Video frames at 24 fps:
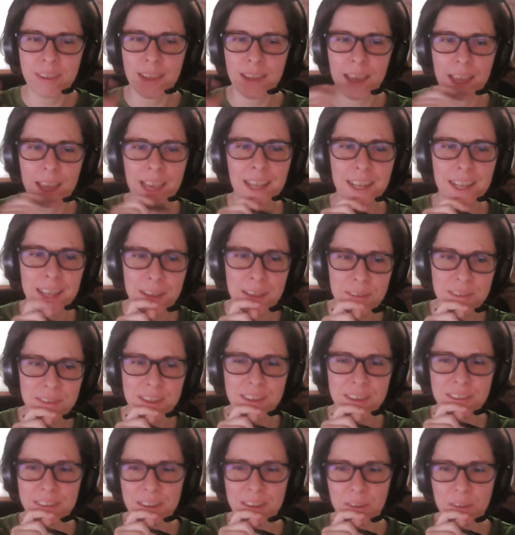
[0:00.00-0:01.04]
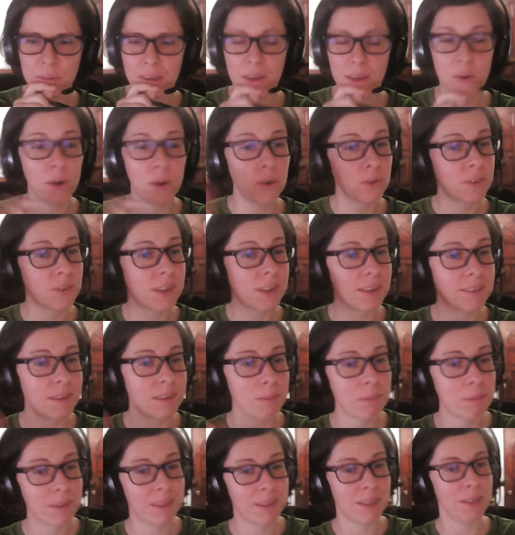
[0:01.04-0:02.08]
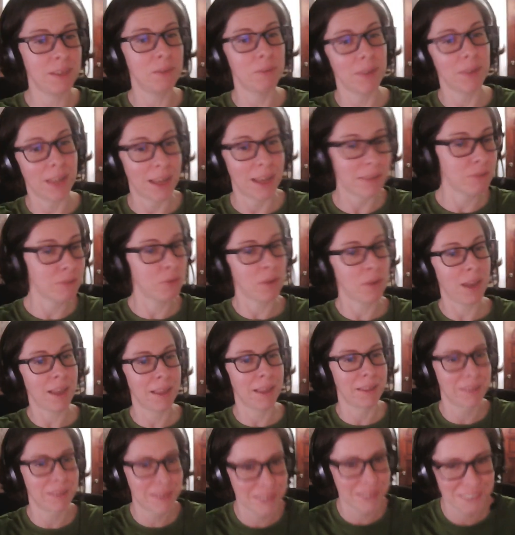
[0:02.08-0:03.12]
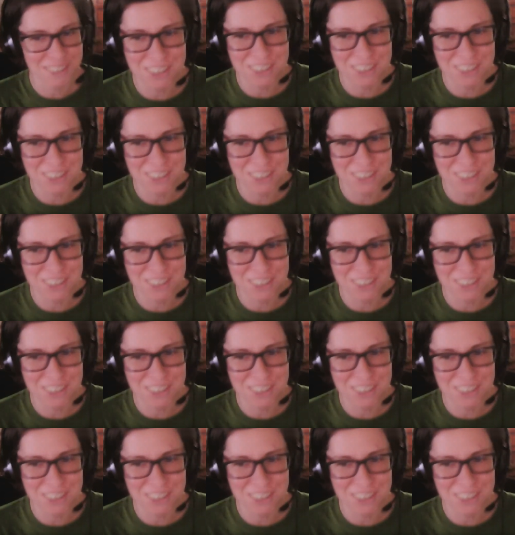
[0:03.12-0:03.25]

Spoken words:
had a hesitation as well. Oh, ChatGPT will have to ask.